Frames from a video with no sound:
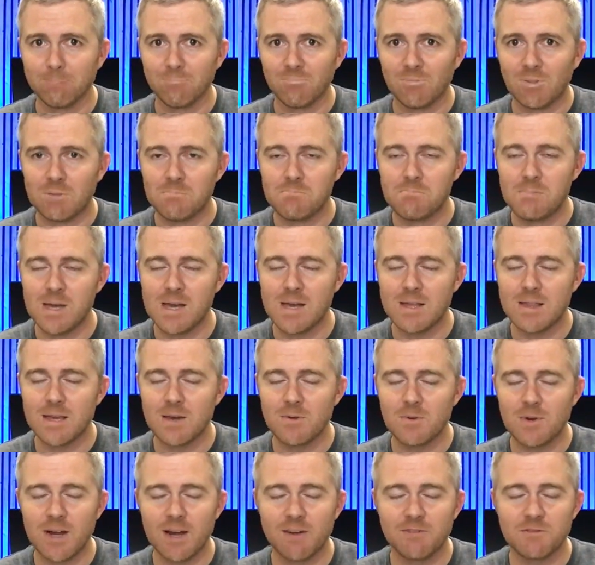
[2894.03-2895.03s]
man, they
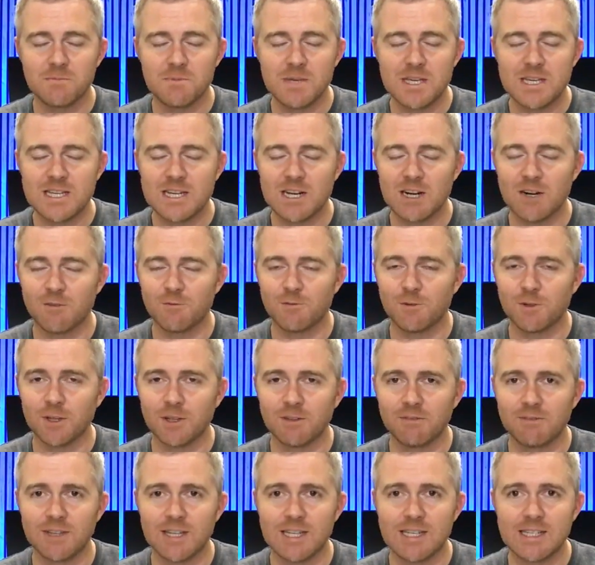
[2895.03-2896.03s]
would have to be careful
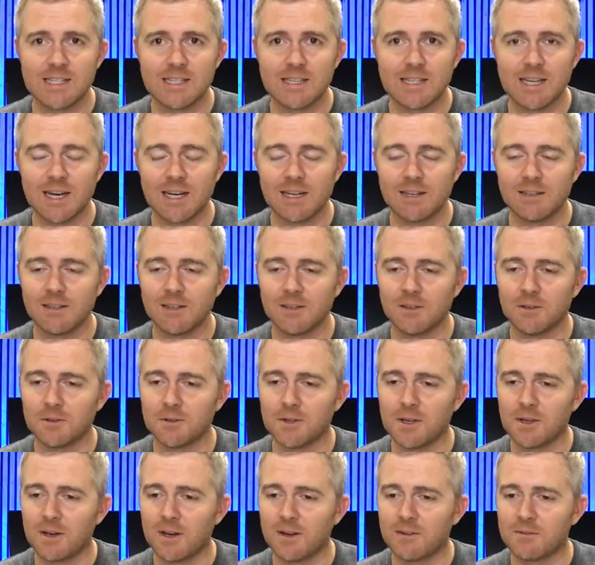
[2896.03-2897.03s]
if they did that. Oh,
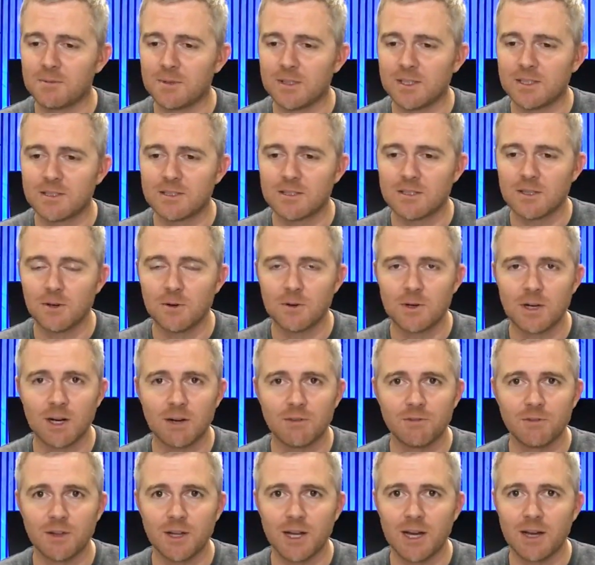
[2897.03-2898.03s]
they would have to be so
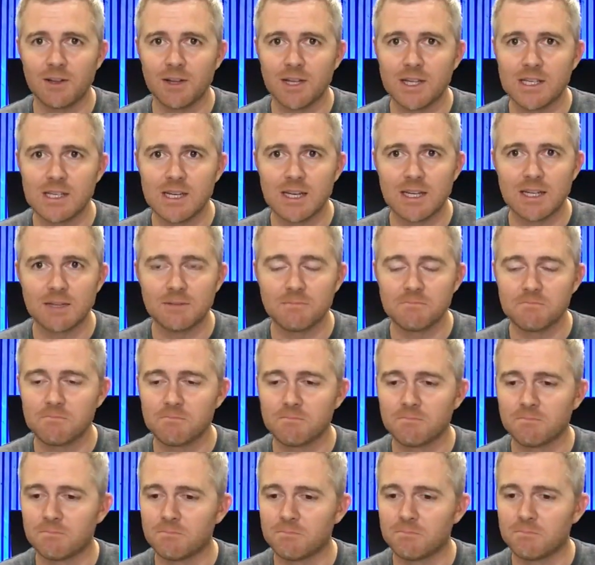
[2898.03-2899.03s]
careful how they did it
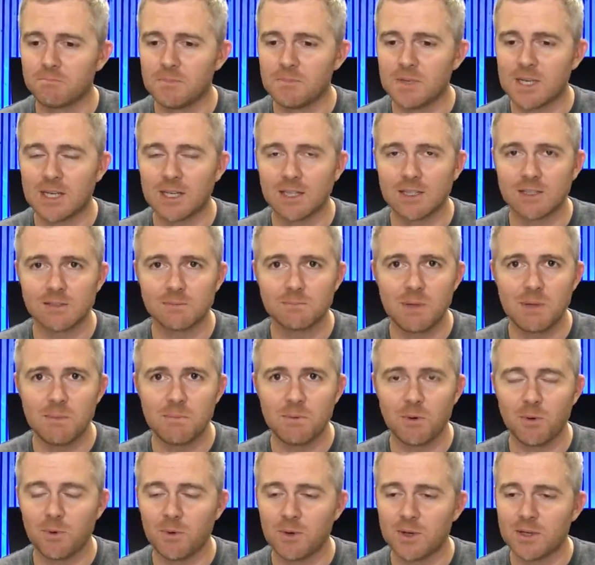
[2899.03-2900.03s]
because
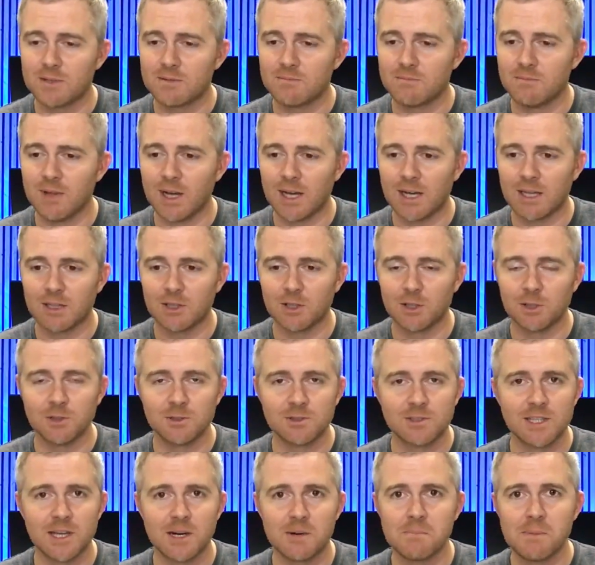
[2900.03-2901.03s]
people would like
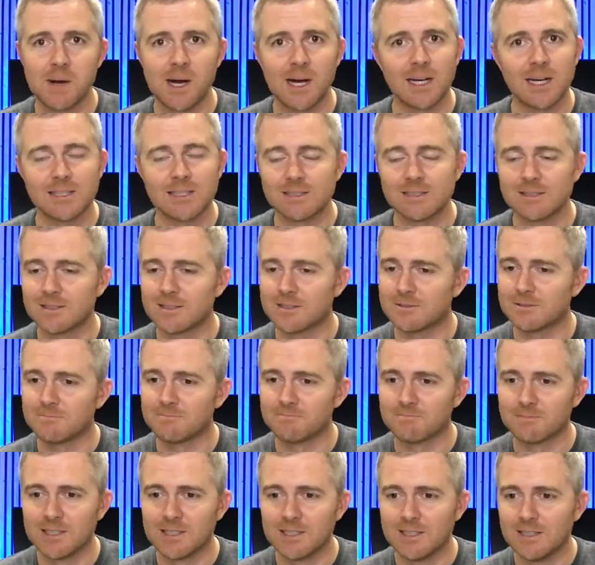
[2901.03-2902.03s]
lose their minds.
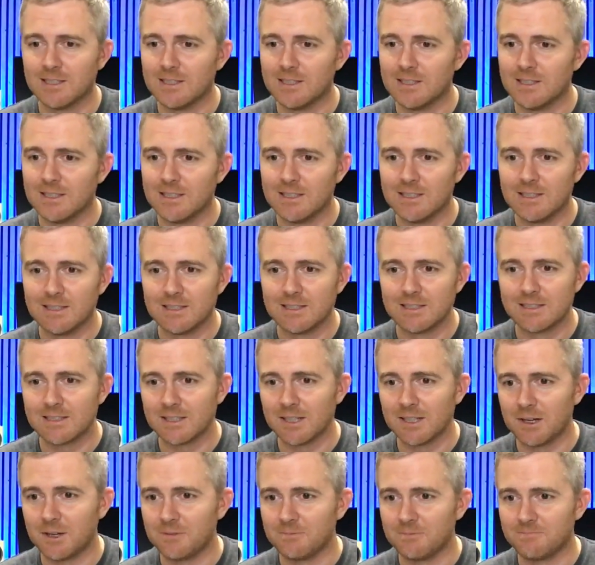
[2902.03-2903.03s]

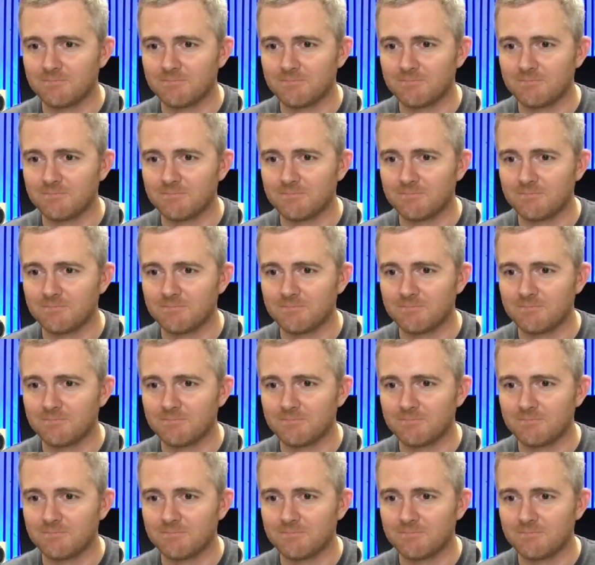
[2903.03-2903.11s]
So,